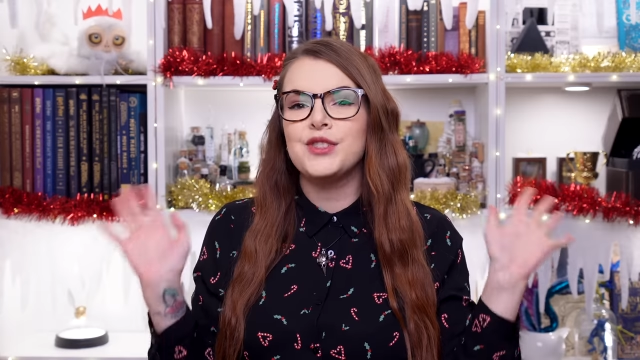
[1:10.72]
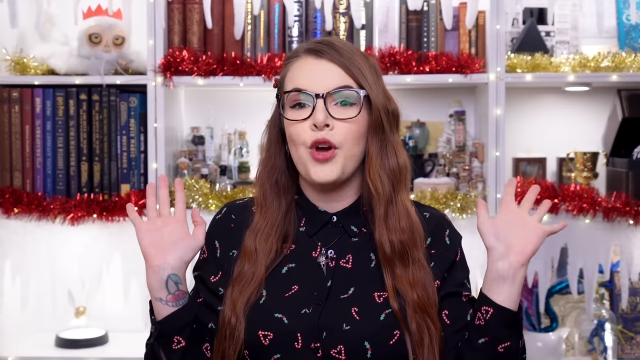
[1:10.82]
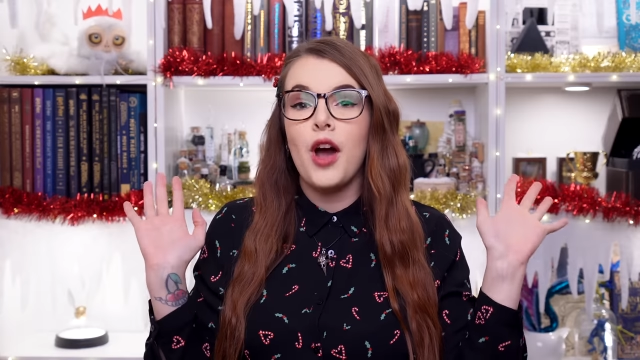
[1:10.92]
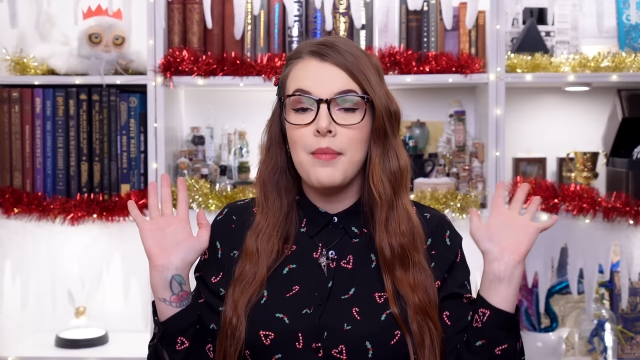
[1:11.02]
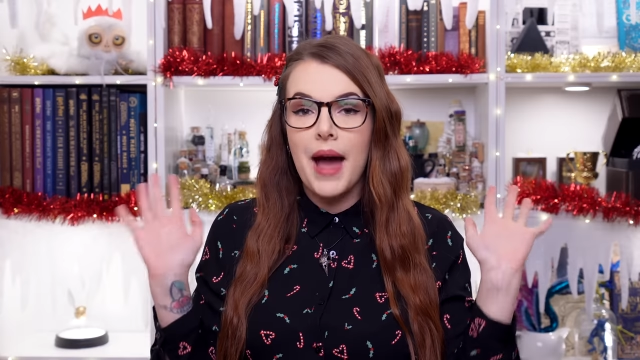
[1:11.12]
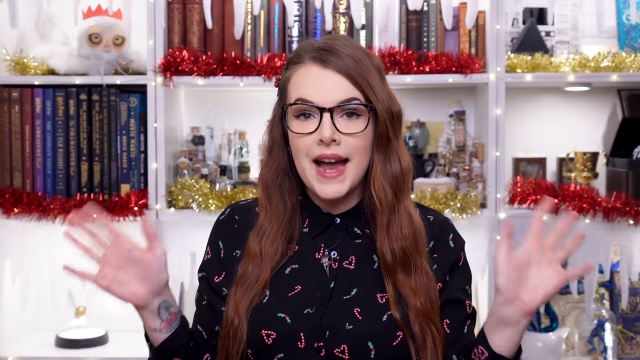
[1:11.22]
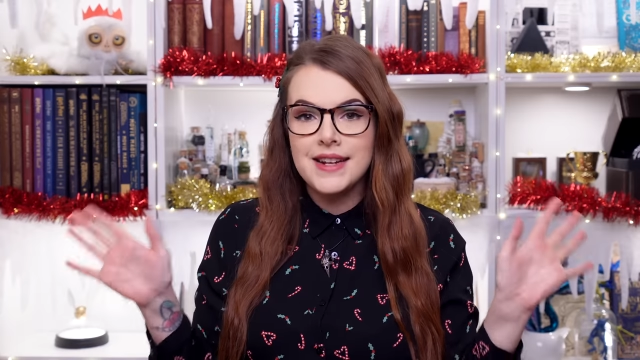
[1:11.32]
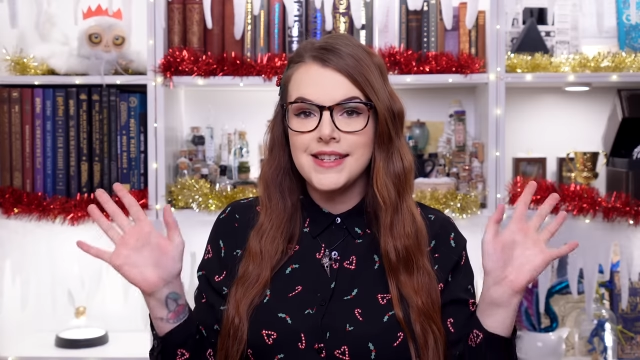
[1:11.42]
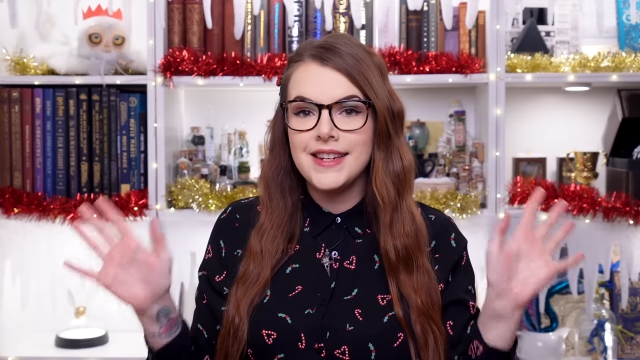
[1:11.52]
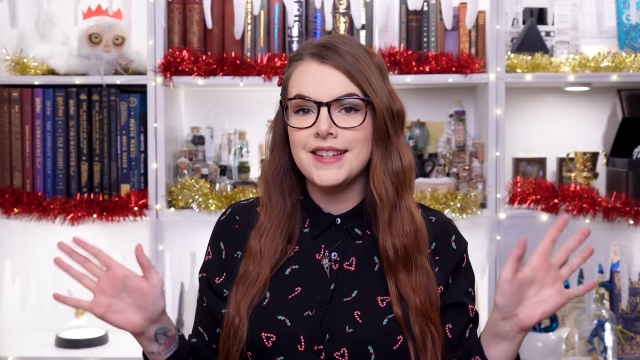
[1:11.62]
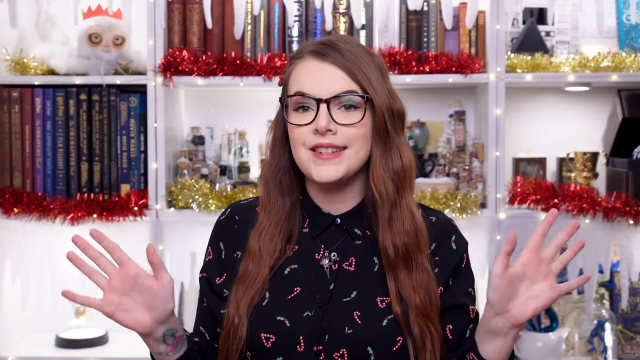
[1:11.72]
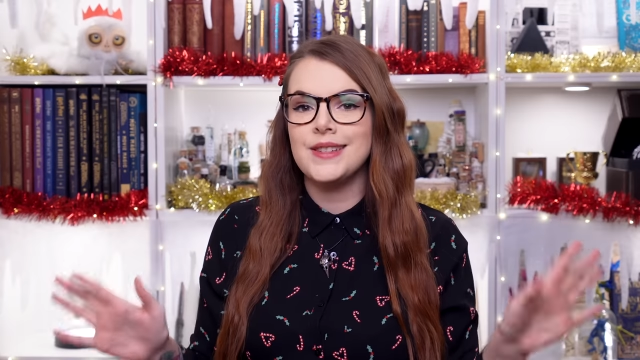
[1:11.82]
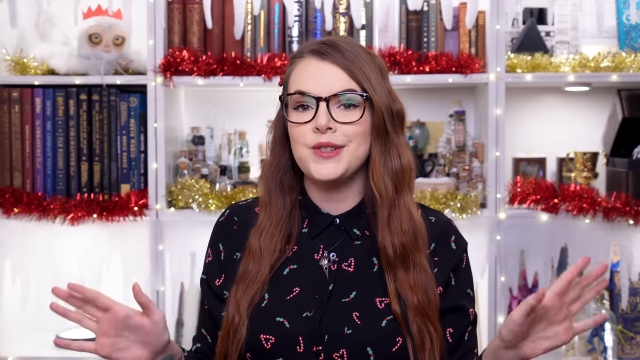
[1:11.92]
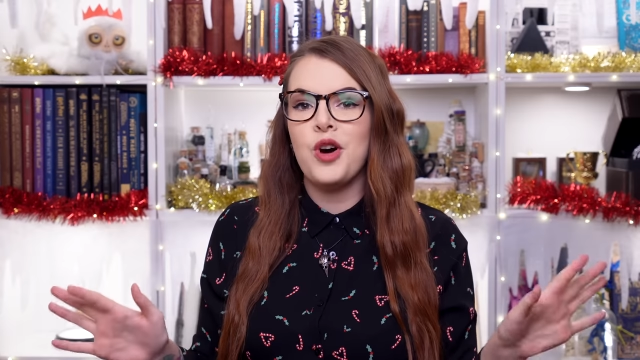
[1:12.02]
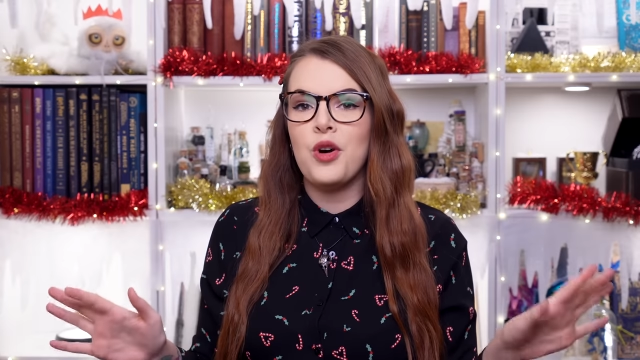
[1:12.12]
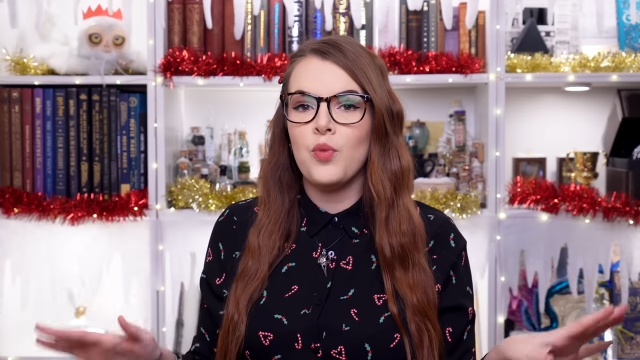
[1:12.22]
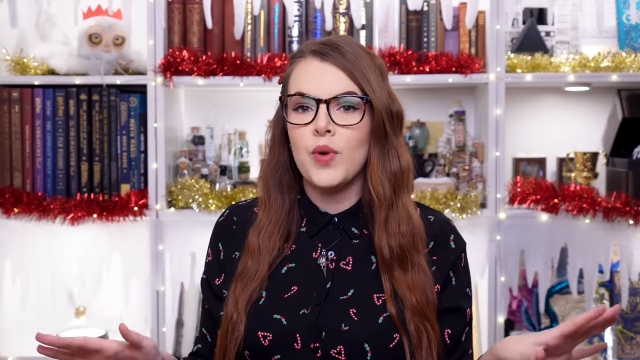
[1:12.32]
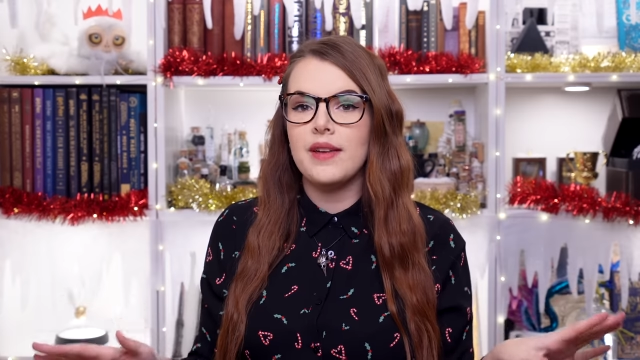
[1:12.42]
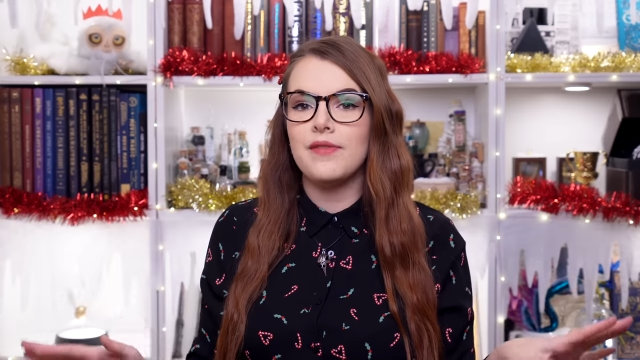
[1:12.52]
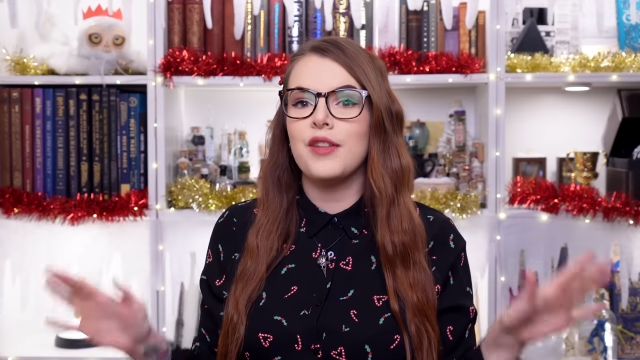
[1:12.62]
so I'm actually going to start
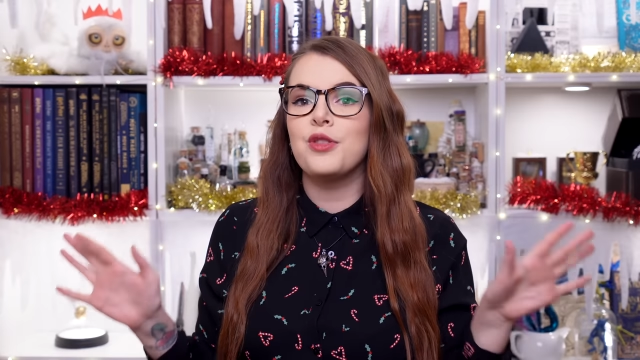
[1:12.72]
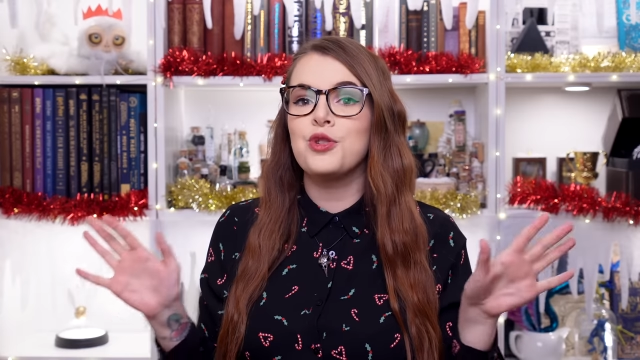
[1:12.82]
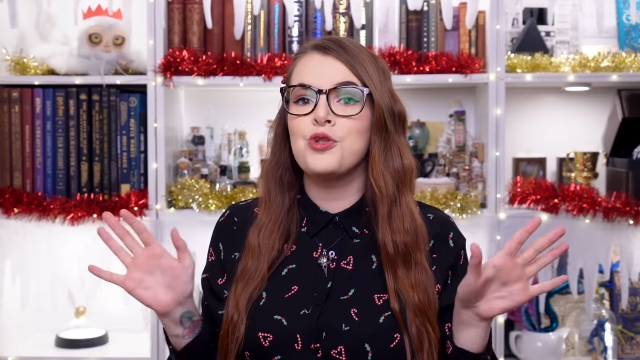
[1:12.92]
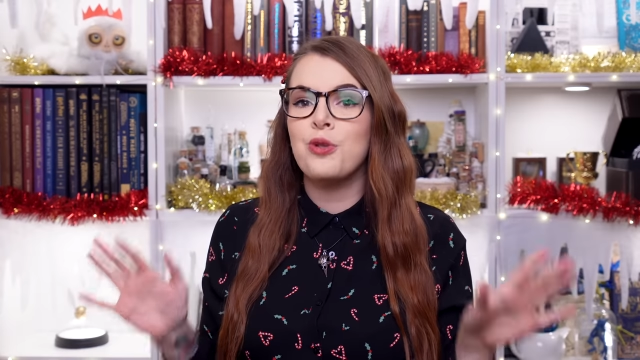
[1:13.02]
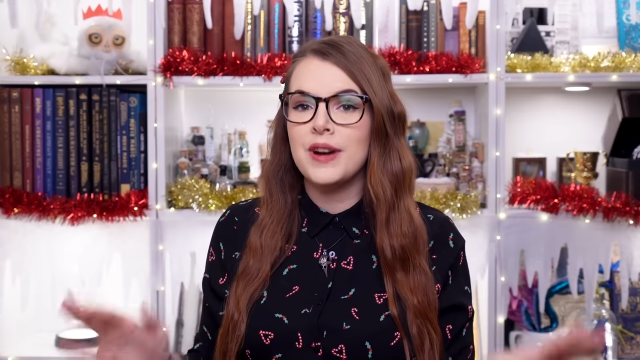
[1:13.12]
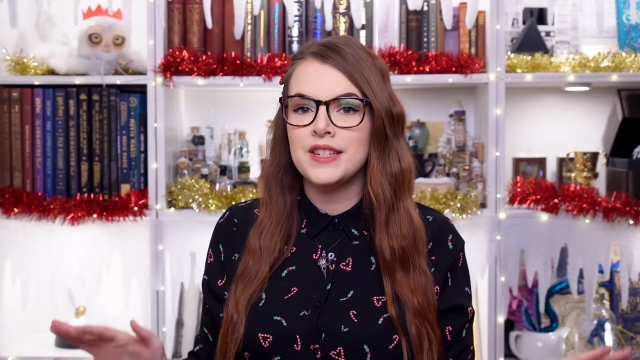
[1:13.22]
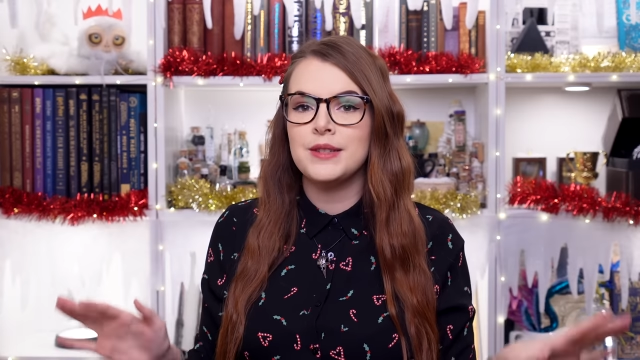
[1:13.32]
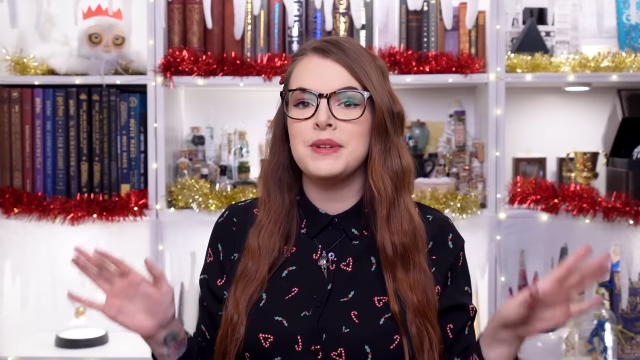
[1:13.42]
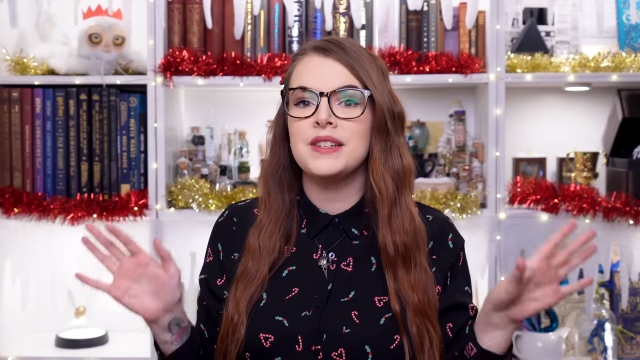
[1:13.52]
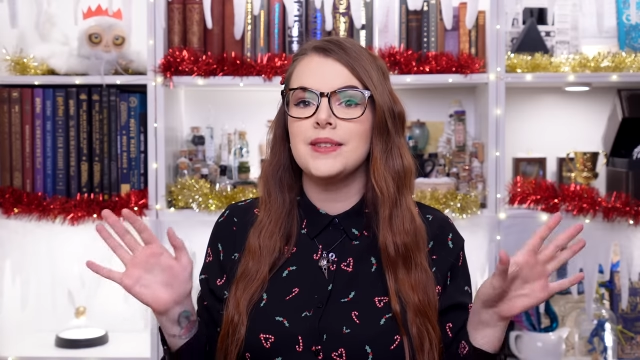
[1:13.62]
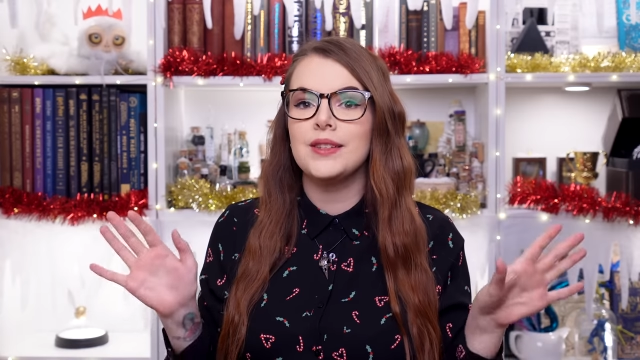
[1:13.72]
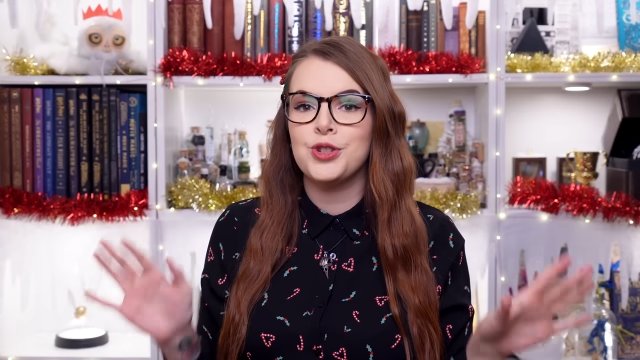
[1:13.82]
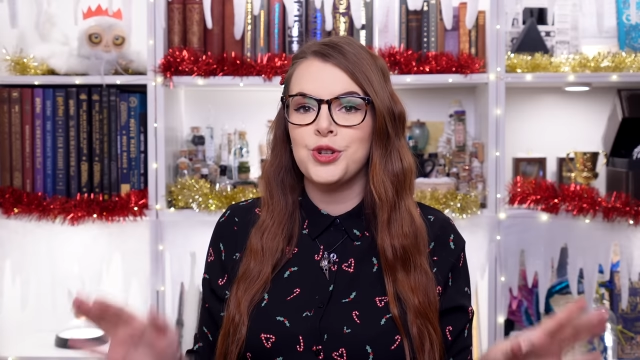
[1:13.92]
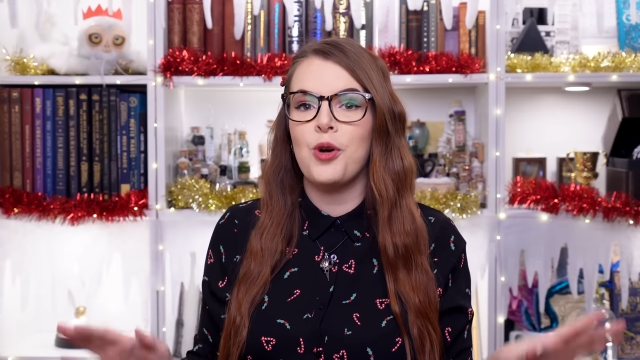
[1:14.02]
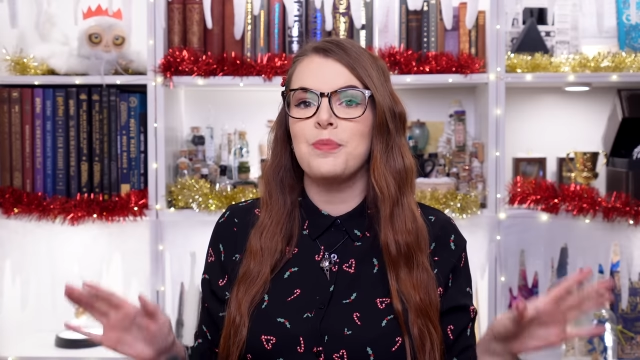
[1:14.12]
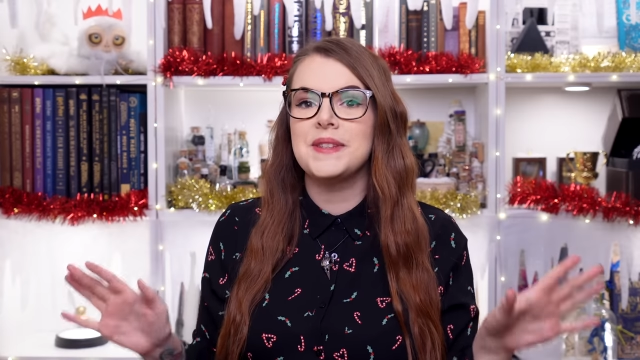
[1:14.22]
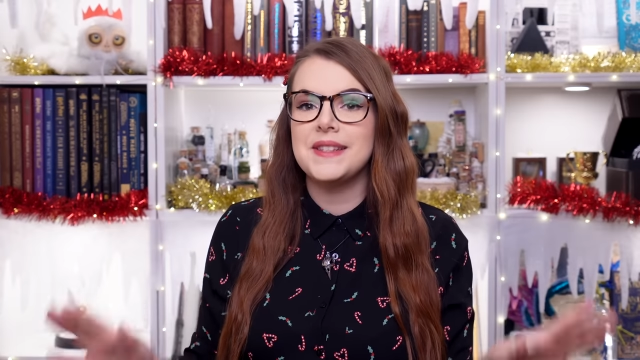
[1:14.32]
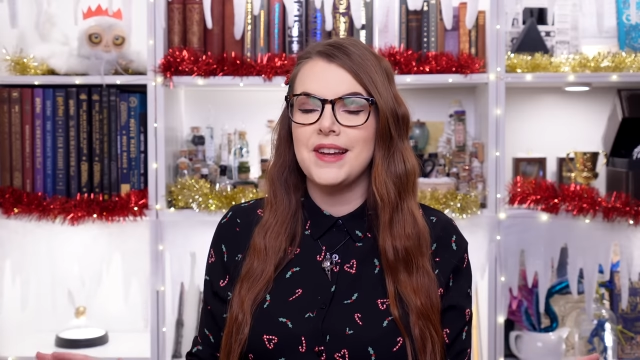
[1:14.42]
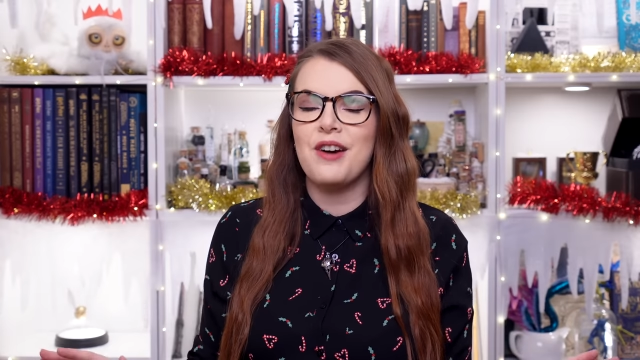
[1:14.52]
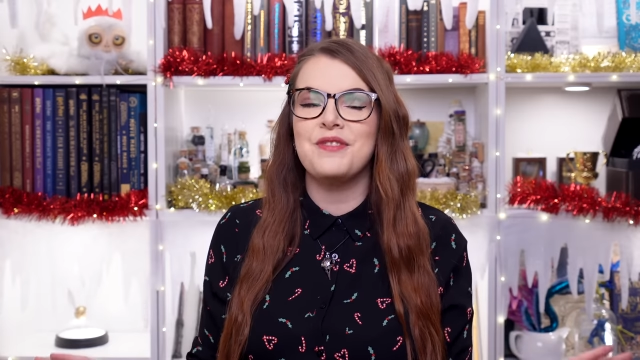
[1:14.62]
with the Christmas shop
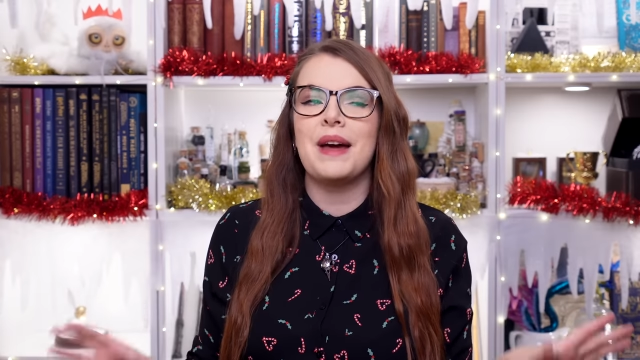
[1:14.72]
stuff.